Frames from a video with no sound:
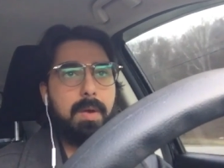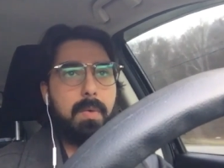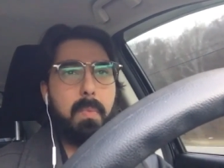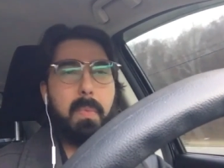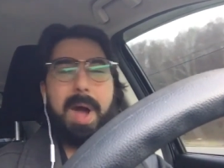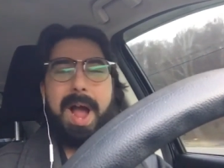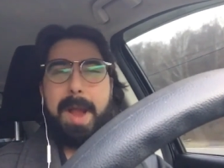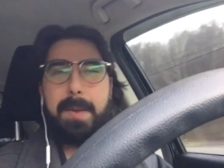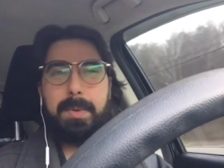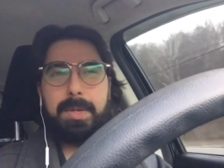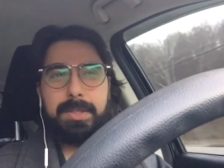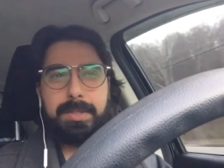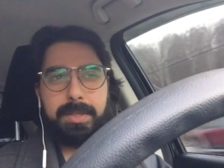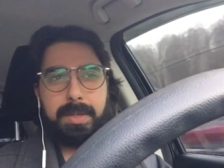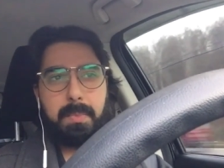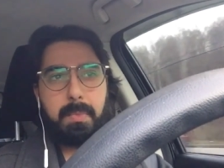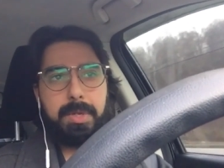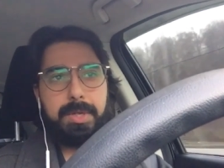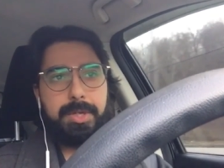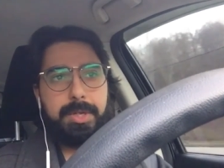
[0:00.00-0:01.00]
Why would
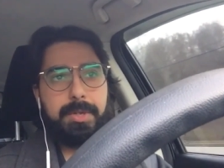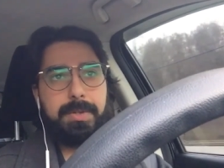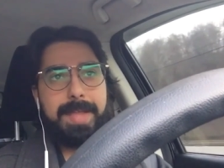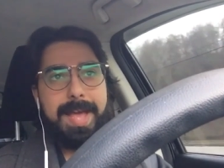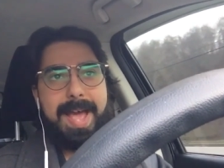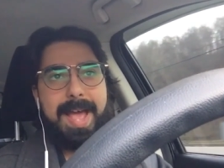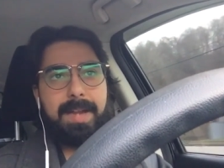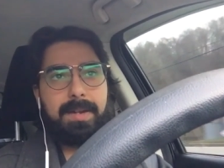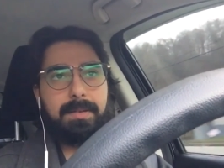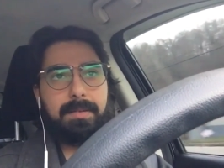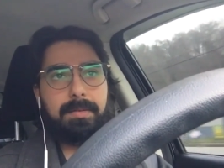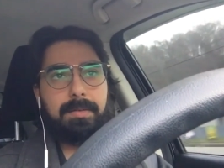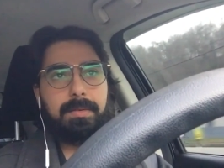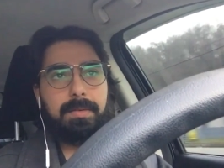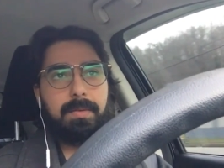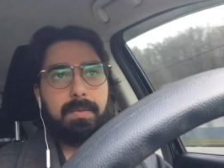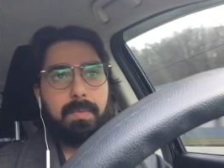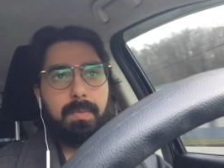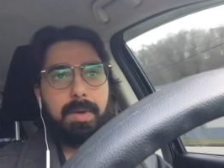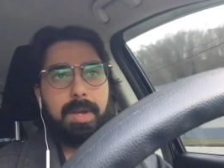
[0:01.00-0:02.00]
someone do that?
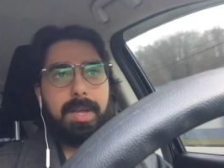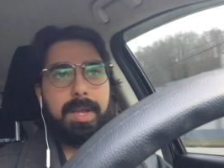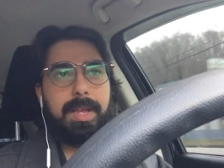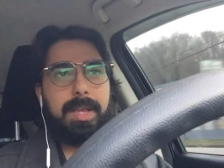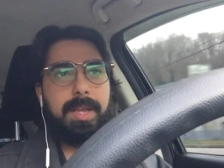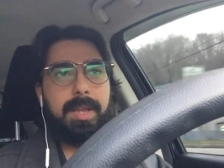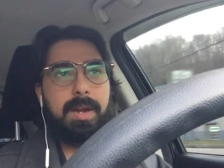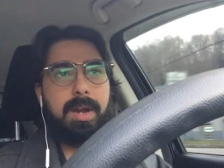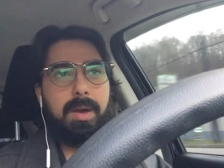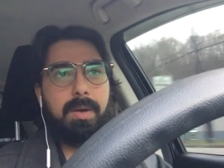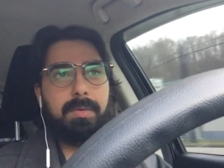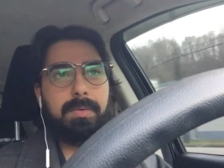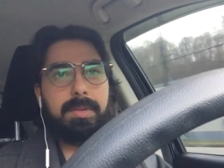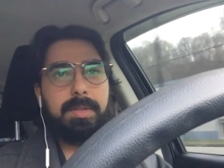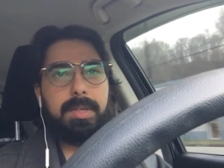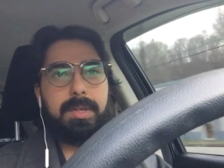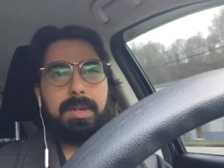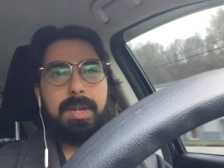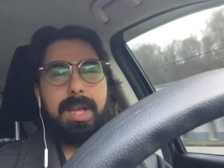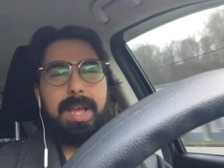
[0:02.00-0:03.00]
You know,
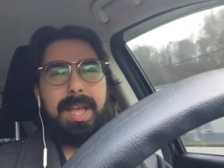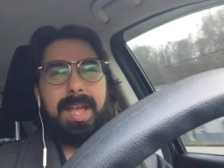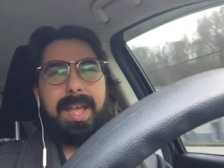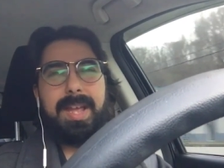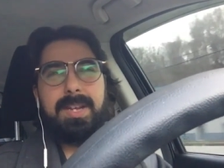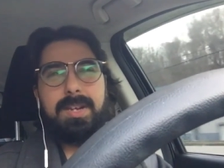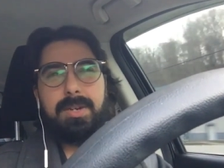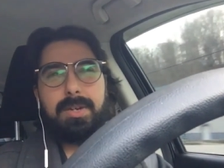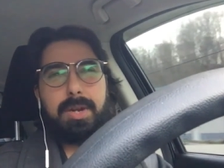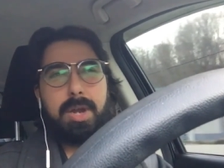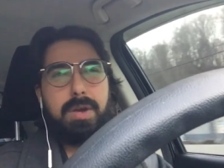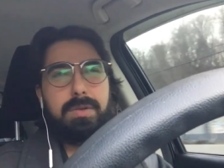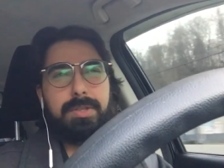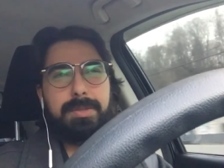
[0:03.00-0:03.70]
and you're co